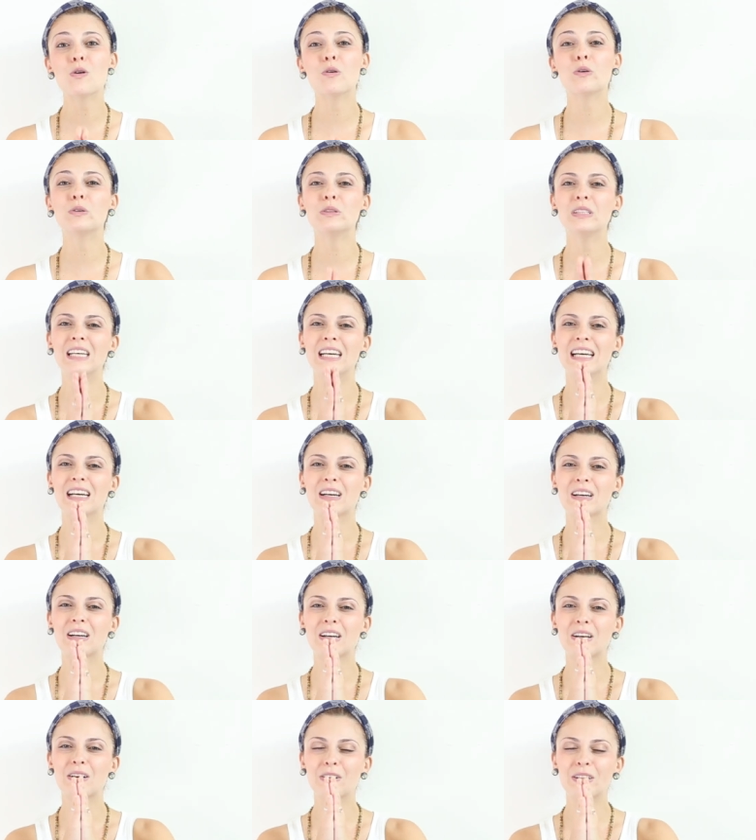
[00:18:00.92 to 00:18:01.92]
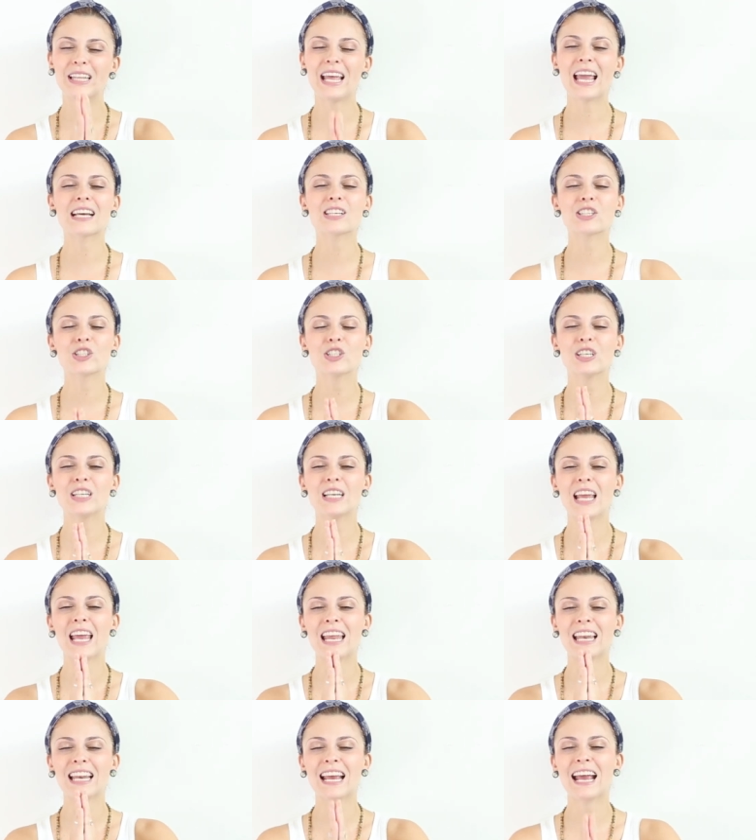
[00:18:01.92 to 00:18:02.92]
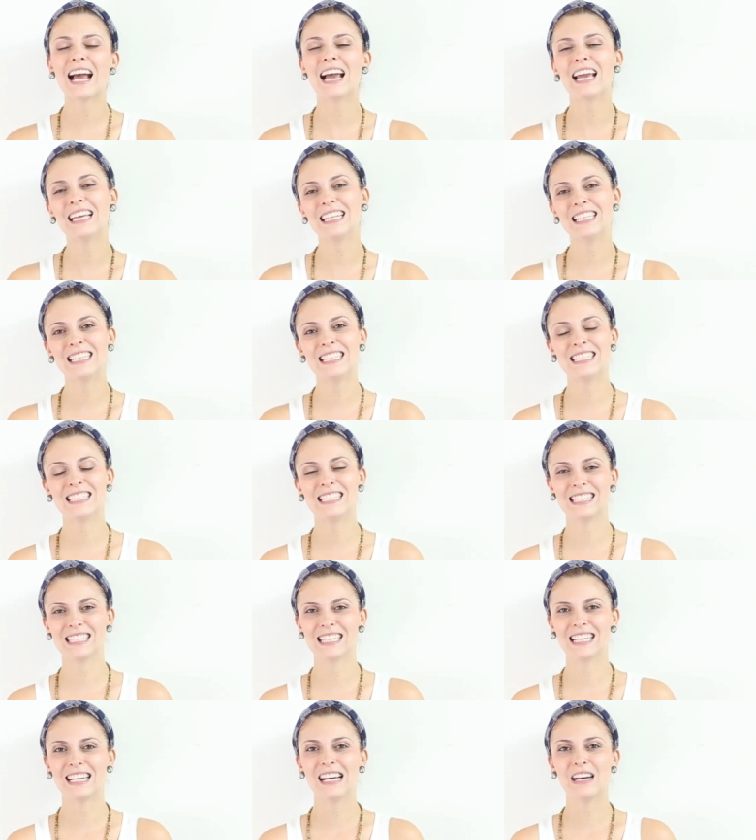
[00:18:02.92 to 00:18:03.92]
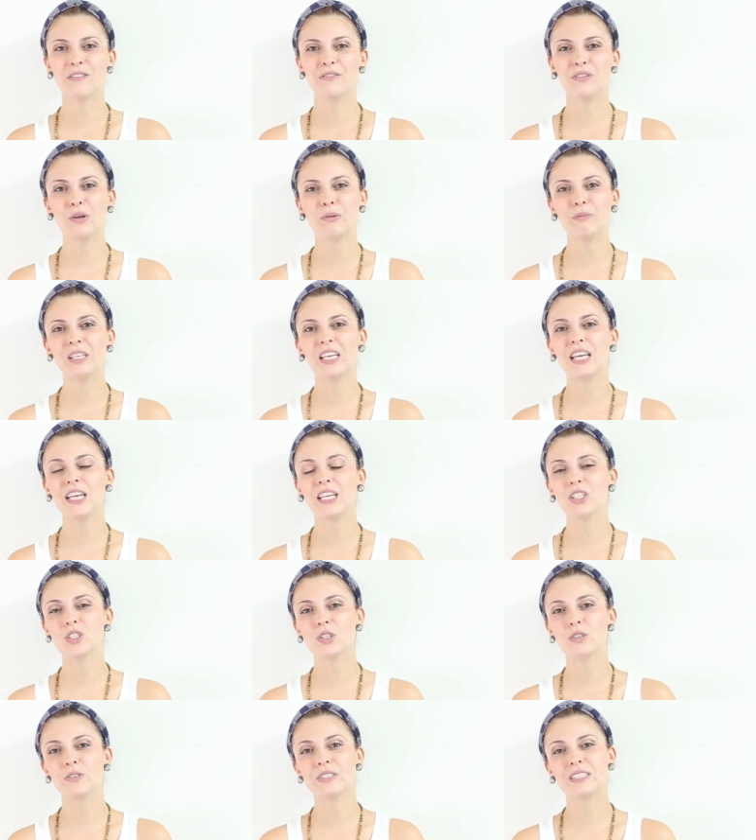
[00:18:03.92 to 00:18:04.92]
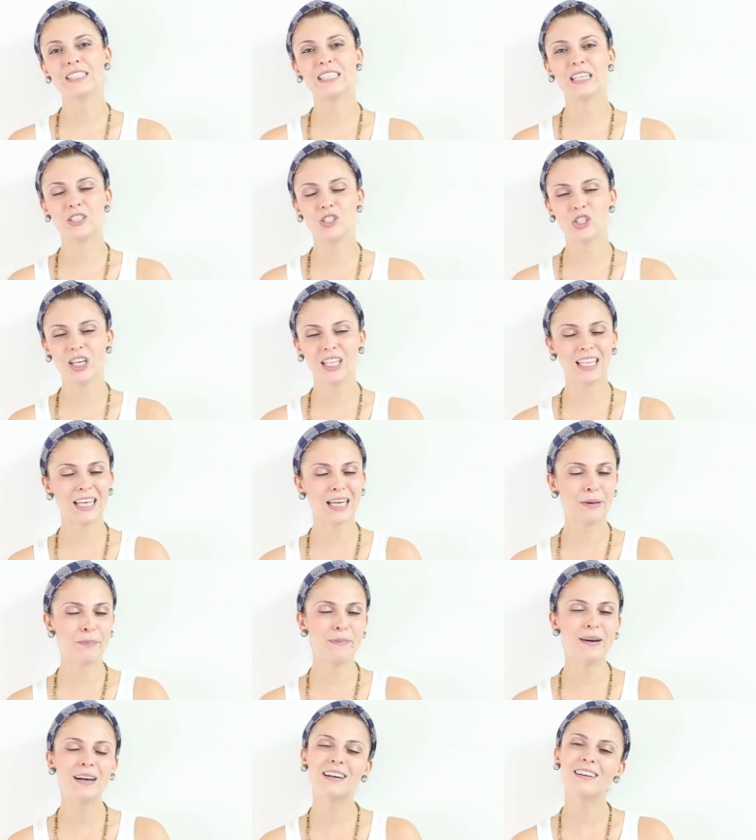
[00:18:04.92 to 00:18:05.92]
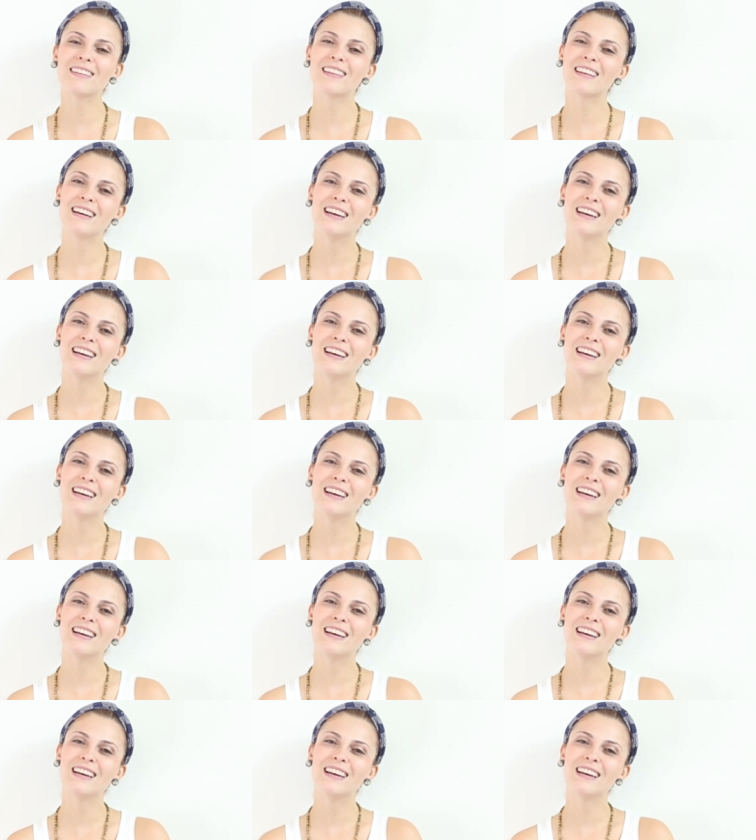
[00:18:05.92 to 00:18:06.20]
own connection and guidance, from the angels in the angelic month.